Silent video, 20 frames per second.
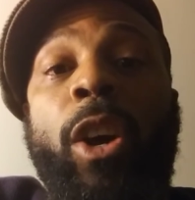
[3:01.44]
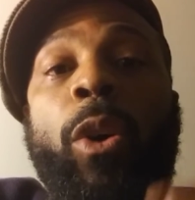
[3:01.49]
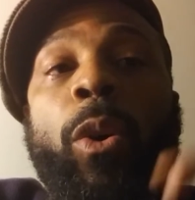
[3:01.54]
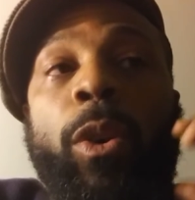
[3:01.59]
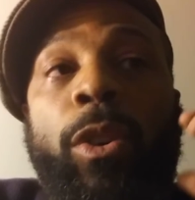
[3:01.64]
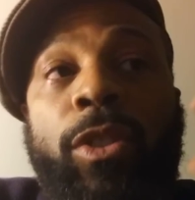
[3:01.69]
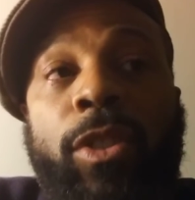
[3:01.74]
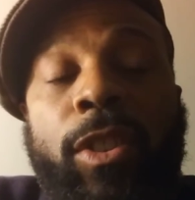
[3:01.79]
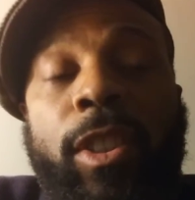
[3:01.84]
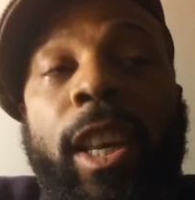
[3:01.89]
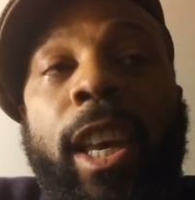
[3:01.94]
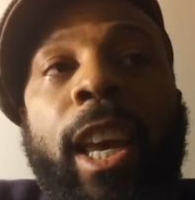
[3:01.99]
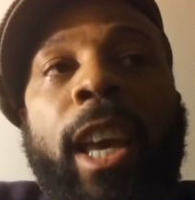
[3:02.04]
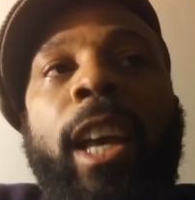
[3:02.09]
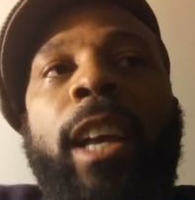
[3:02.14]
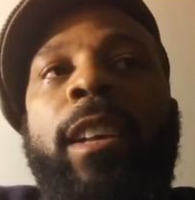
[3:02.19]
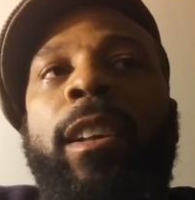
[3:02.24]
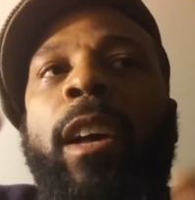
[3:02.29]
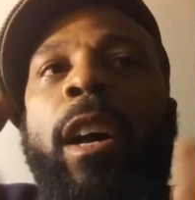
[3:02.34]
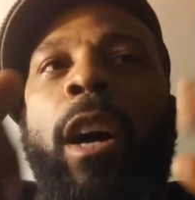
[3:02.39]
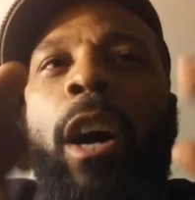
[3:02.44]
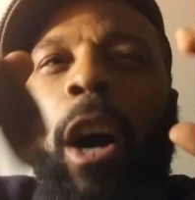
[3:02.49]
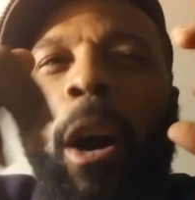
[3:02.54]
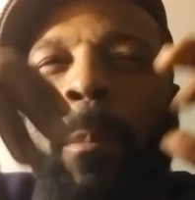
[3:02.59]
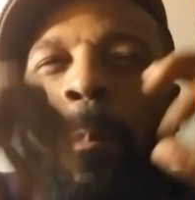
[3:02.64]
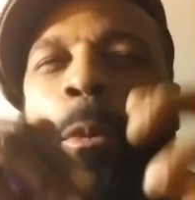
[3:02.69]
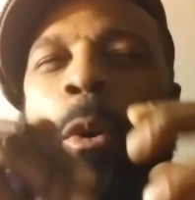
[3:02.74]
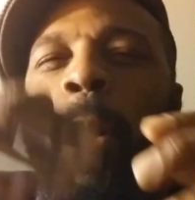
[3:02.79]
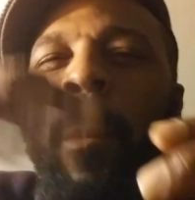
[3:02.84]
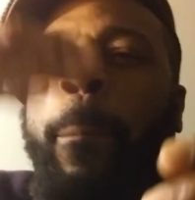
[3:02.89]
or seeing a
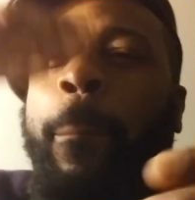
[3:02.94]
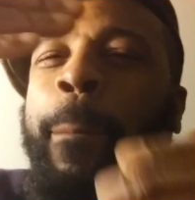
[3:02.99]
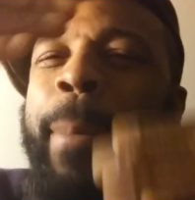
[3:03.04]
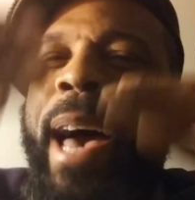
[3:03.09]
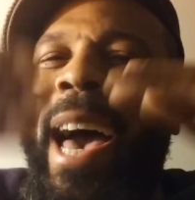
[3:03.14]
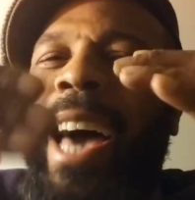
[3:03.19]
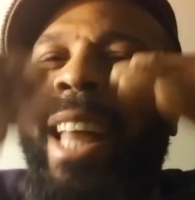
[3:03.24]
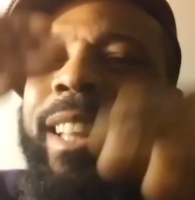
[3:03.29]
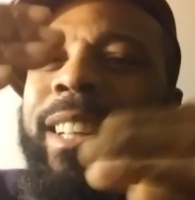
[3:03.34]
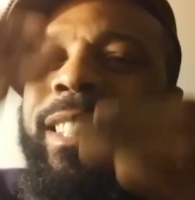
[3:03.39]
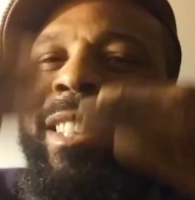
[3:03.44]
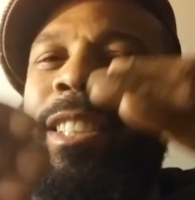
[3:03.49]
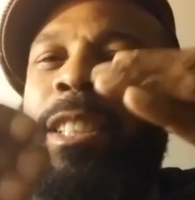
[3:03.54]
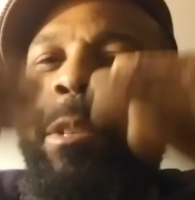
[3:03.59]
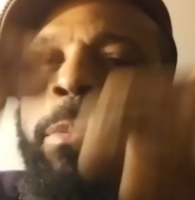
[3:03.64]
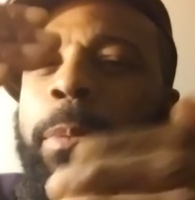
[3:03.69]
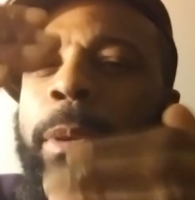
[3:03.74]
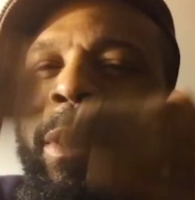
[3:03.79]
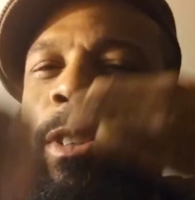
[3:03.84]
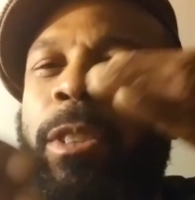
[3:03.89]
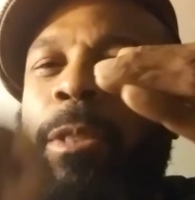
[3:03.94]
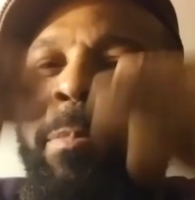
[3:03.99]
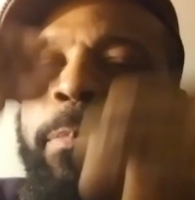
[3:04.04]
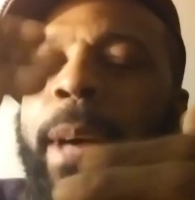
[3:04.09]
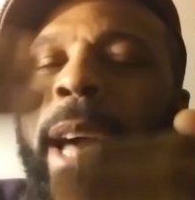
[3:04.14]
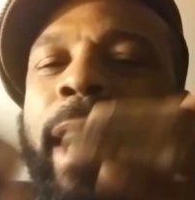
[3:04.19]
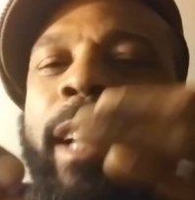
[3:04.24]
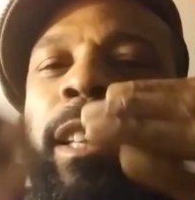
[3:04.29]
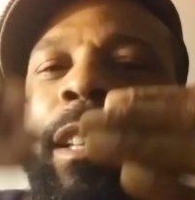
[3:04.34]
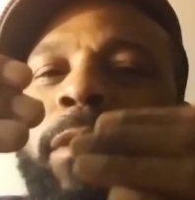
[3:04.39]
more balanced
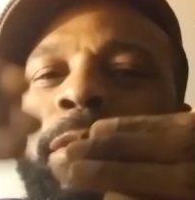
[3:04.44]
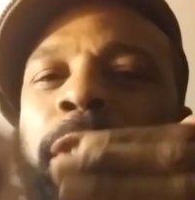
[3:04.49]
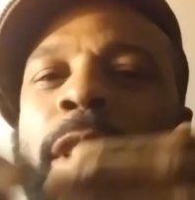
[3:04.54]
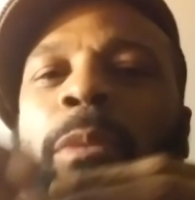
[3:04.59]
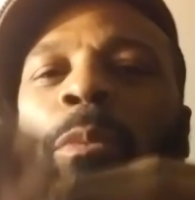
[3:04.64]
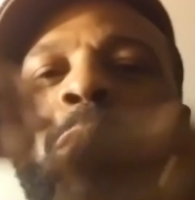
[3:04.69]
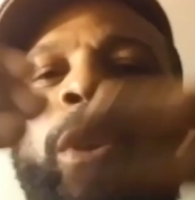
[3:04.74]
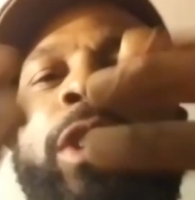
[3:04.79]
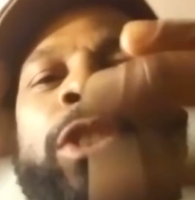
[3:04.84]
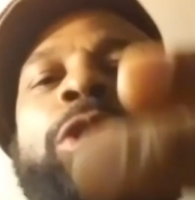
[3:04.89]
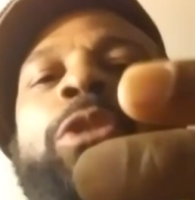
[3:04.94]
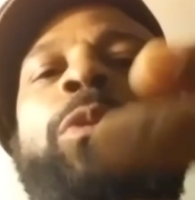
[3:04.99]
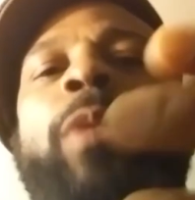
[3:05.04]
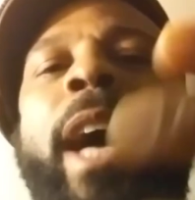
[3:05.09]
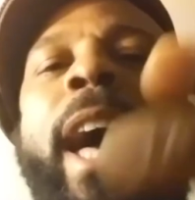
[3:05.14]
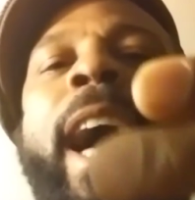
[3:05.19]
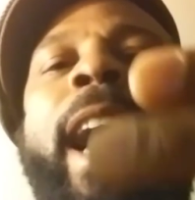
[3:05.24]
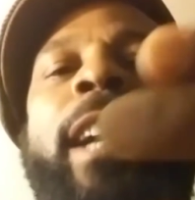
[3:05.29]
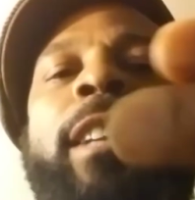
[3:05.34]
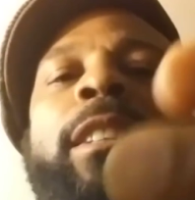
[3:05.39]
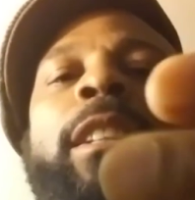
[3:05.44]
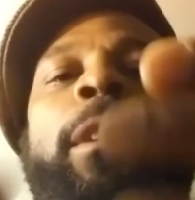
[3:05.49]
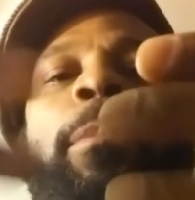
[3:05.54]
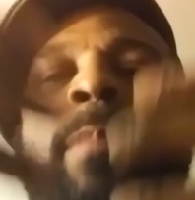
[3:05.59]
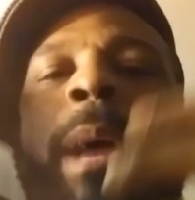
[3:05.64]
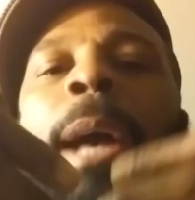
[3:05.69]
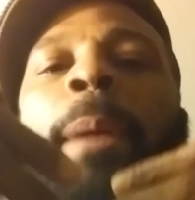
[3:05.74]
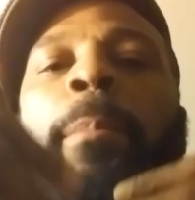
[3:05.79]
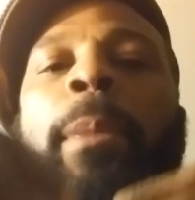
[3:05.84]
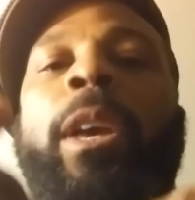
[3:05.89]
perspective than what you actually
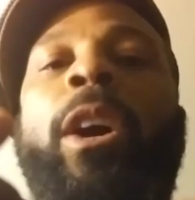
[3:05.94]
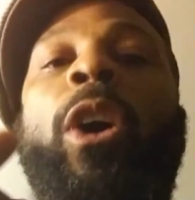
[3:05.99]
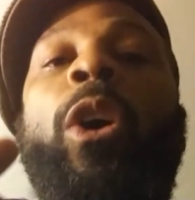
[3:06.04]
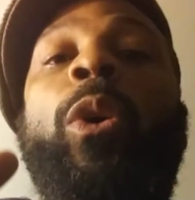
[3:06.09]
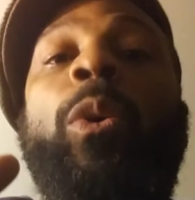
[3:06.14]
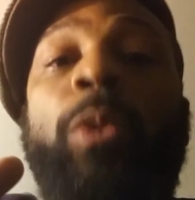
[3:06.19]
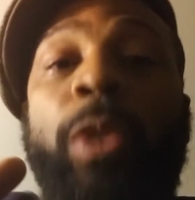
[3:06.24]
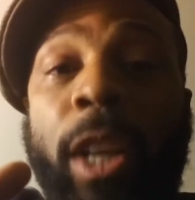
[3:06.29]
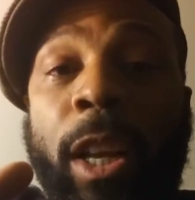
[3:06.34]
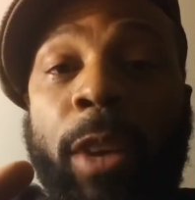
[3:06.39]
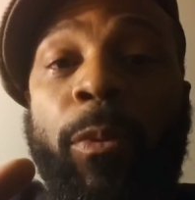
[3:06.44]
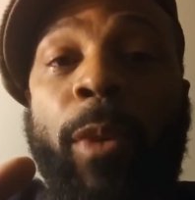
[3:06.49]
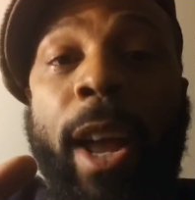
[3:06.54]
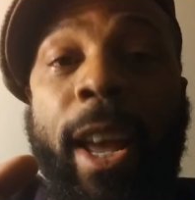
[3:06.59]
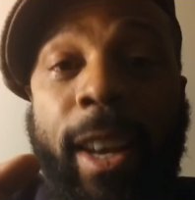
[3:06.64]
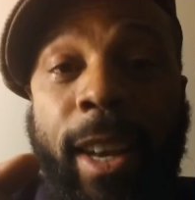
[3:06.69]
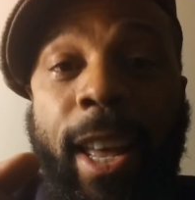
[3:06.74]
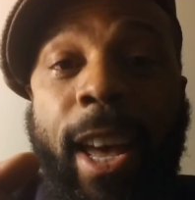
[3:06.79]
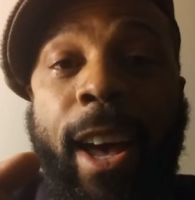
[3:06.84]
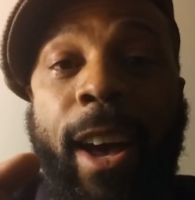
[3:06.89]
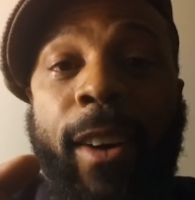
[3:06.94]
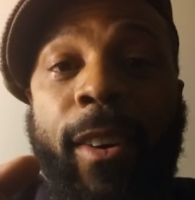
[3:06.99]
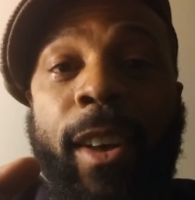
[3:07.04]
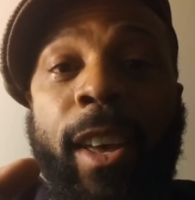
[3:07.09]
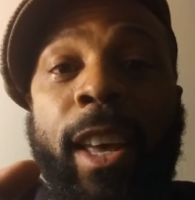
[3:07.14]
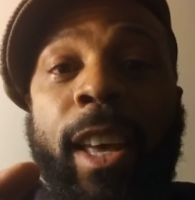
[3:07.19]
might be holding right now.